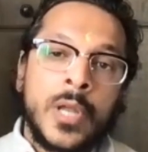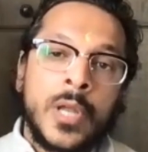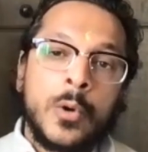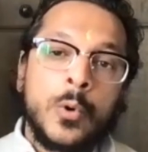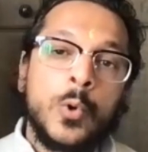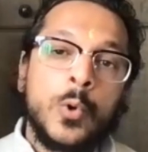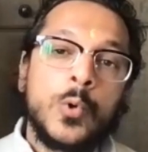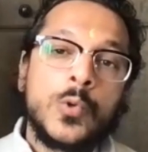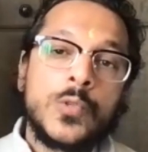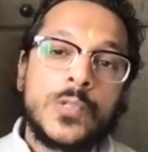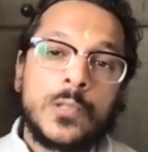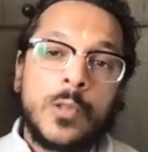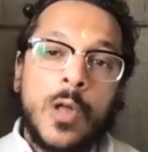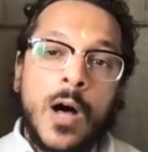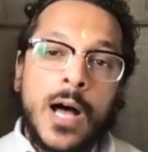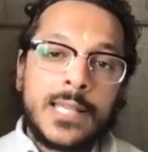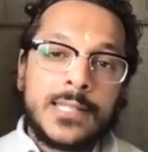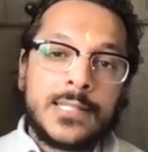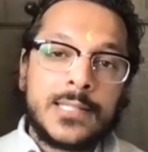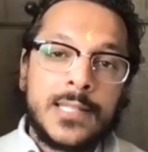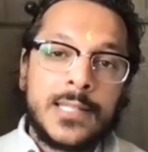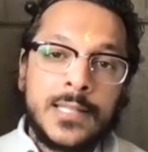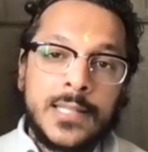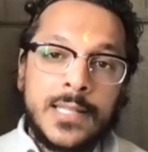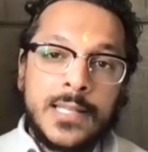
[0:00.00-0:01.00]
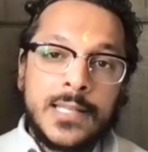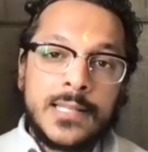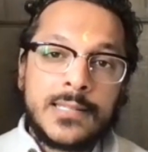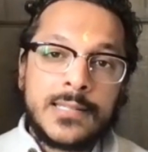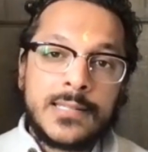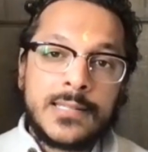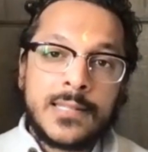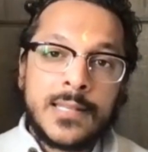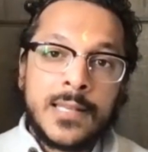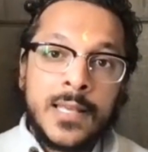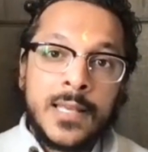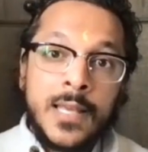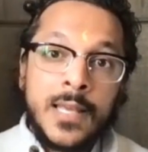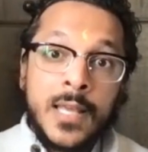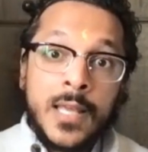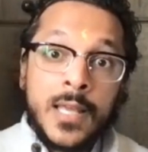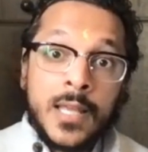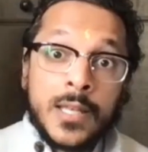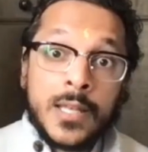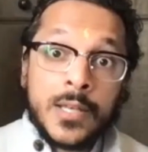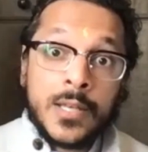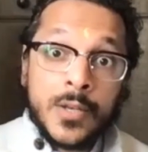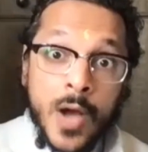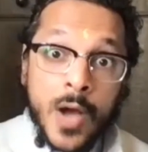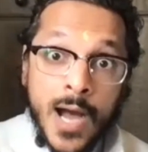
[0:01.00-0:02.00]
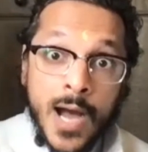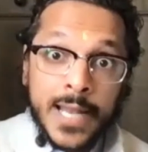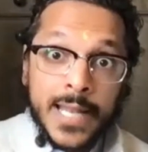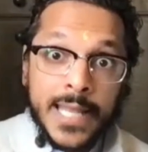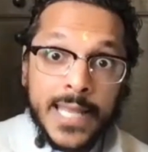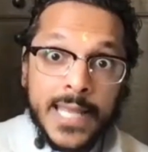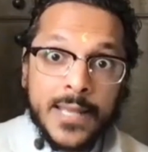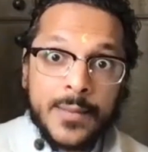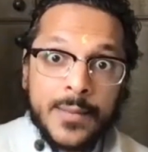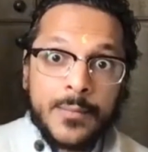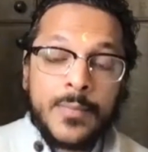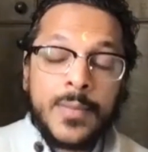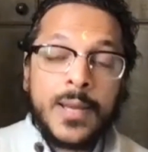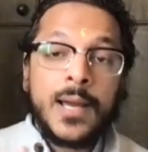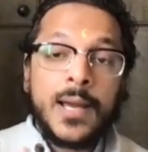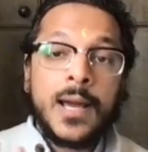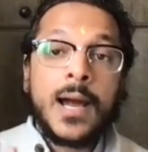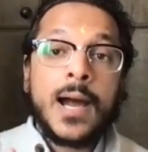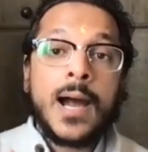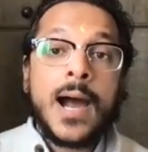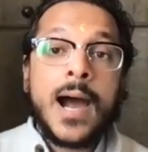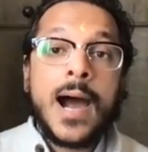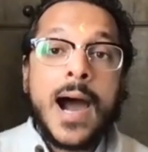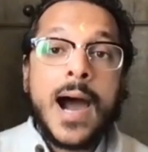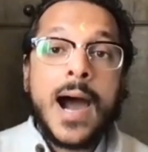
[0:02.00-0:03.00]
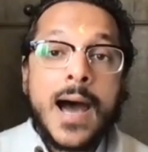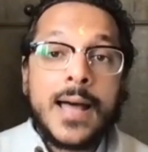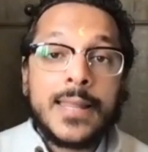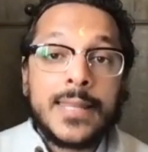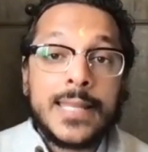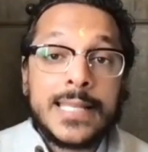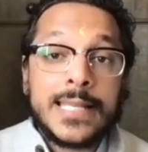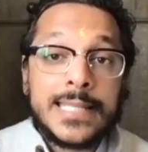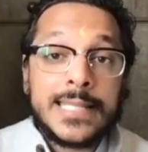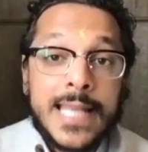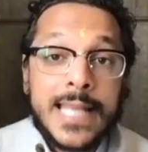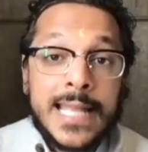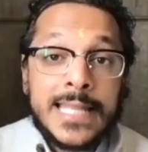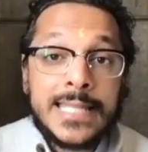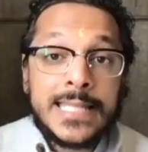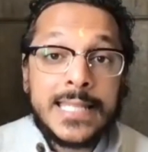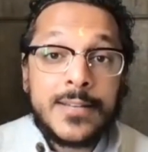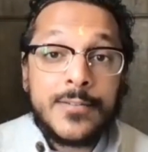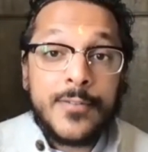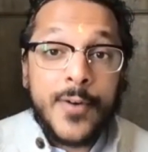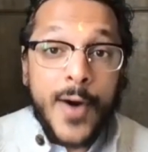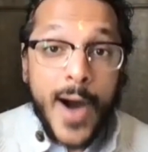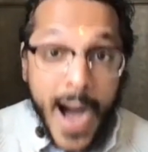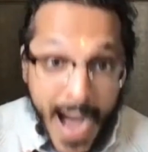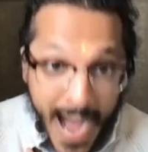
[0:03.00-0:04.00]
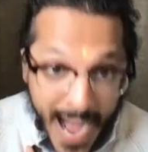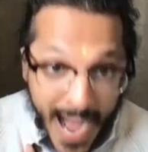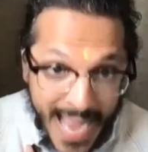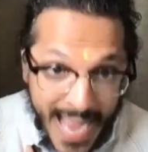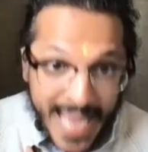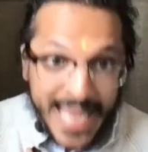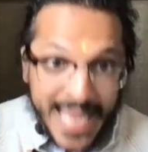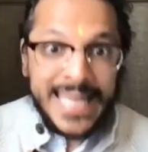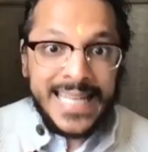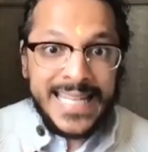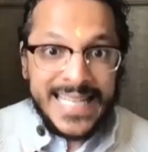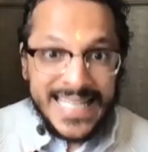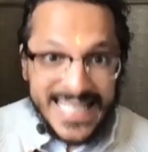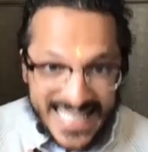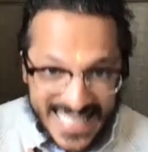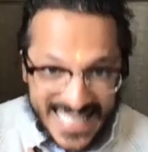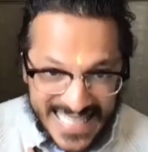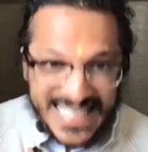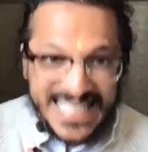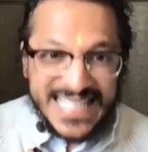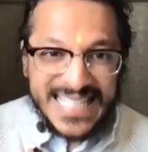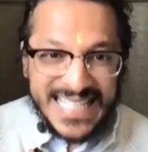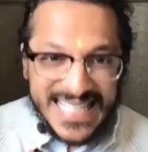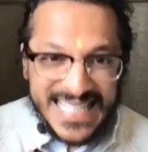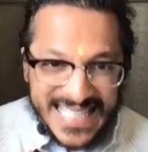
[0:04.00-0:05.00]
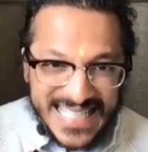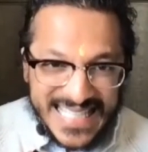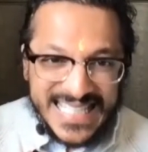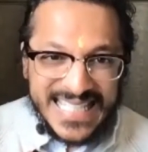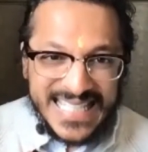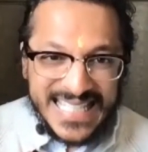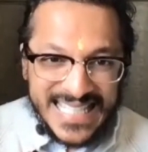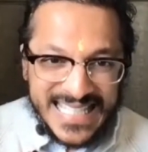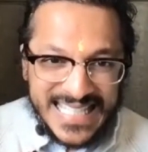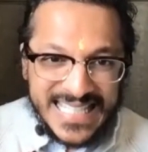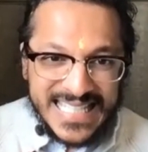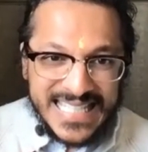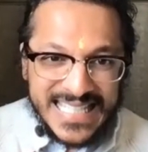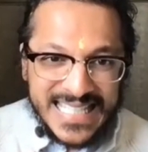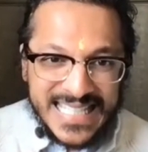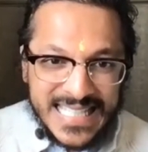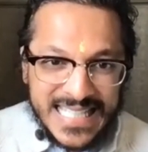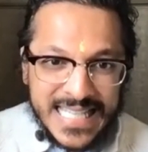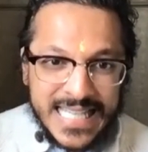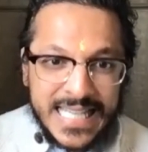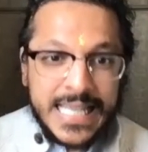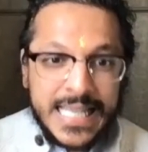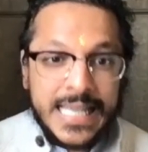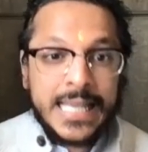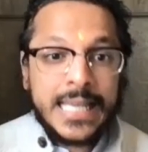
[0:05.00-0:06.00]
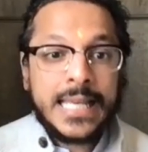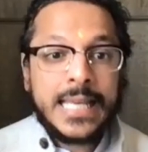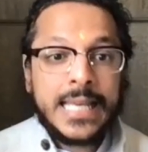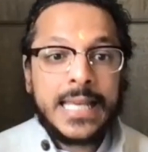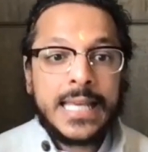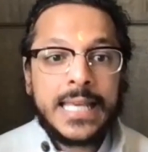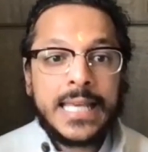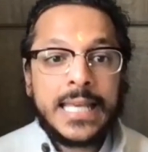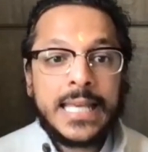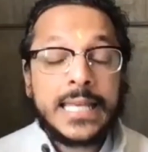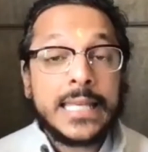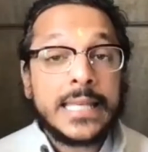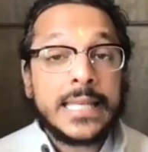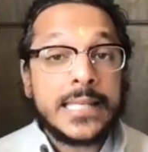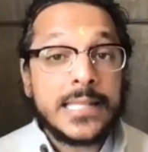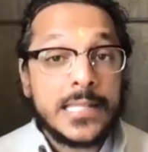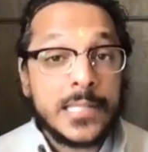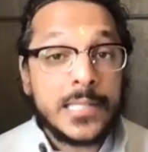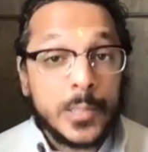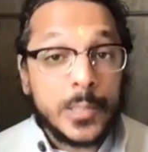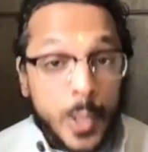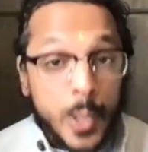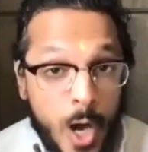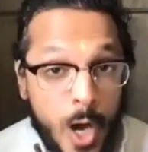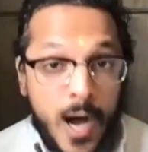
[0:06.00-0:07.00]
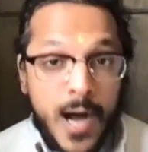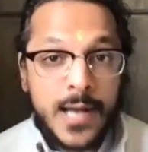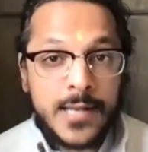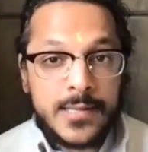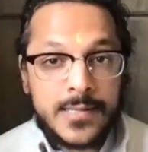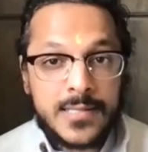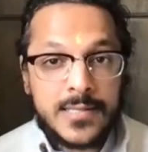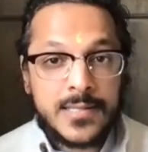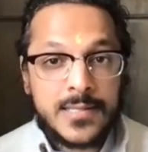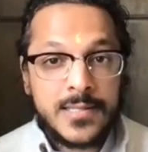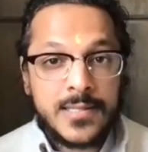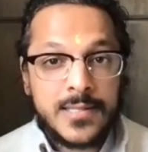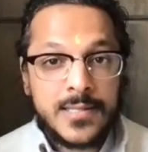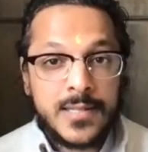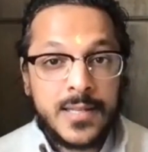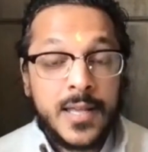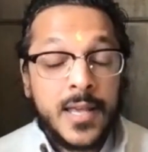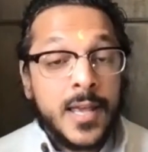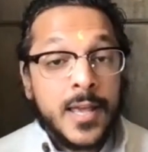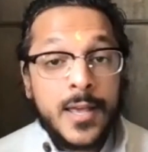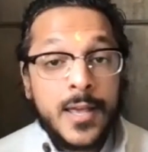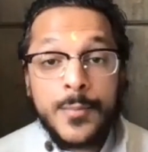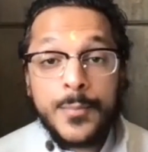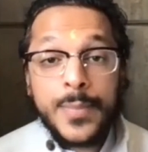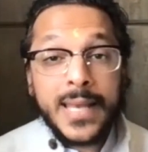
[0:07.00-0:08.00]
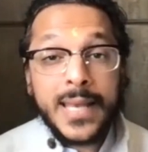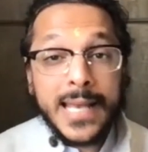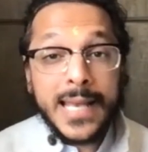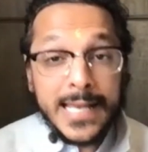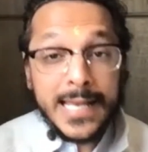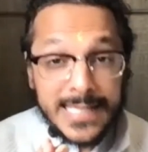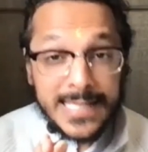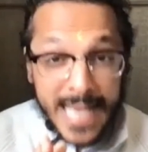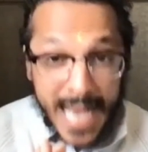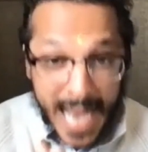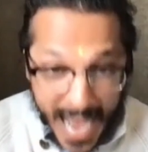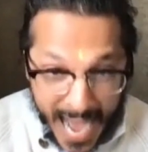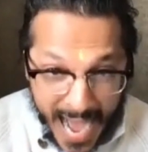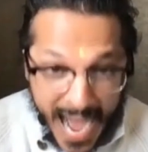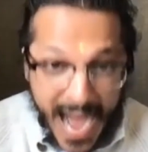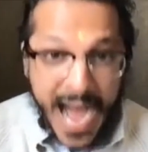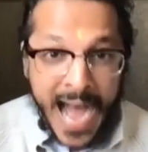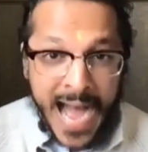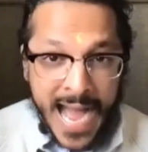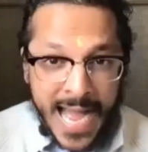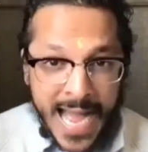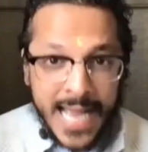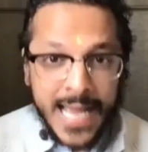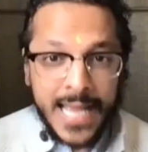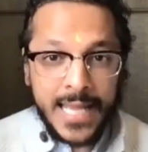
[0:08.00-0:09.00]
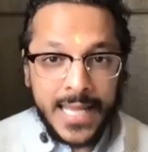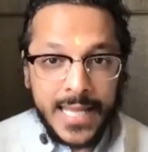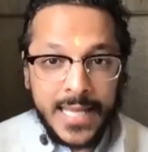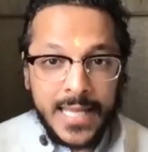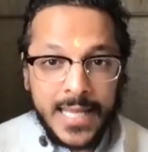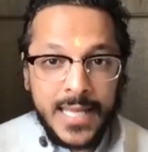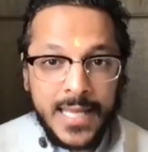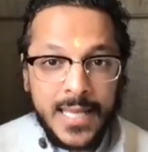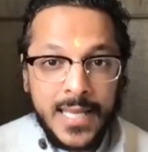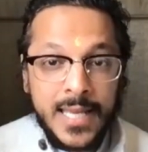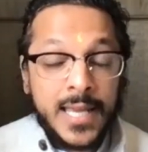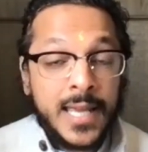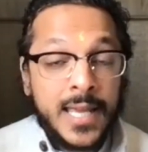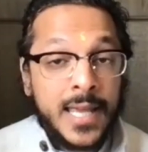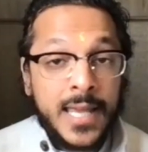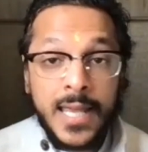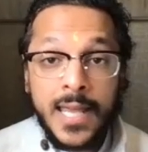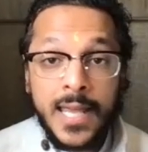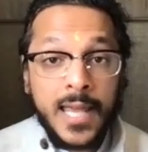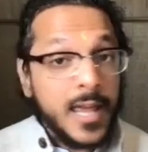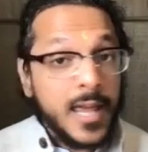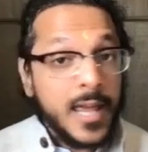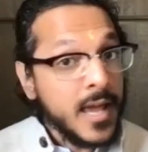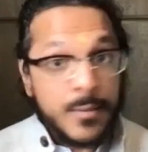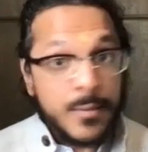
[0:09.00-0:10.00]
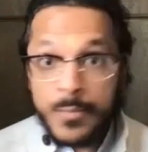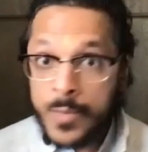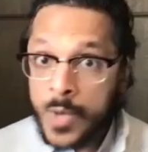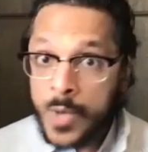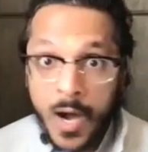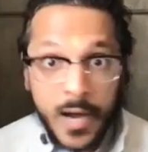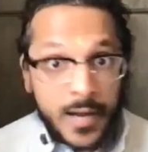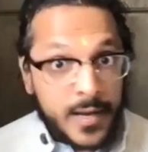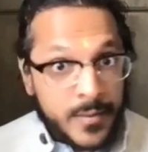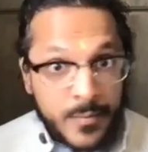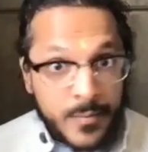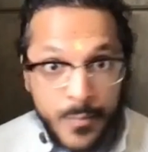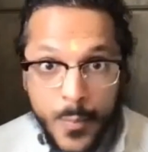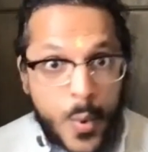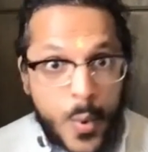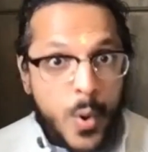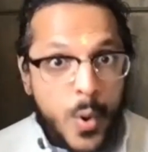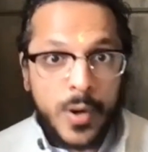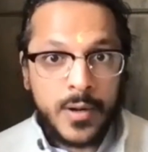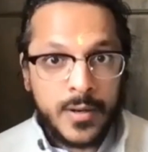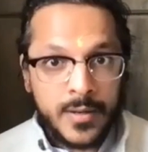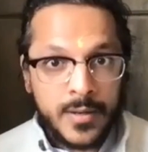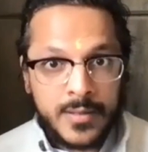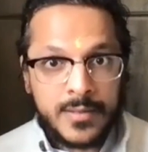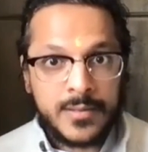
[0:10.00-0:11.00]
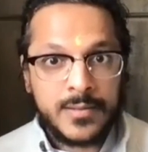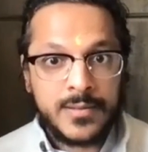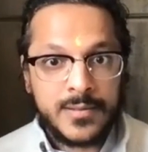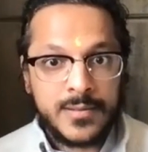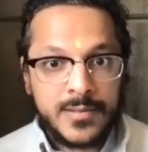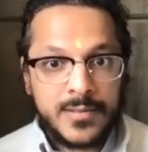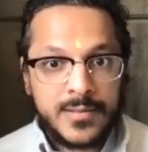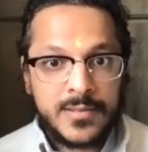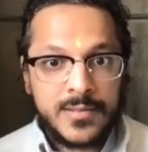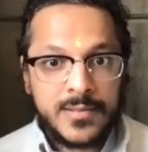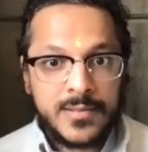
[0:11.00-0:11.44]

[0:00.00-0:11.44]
Now, who's lost in this? Not him. The sense of I-ness is lost because I am not important.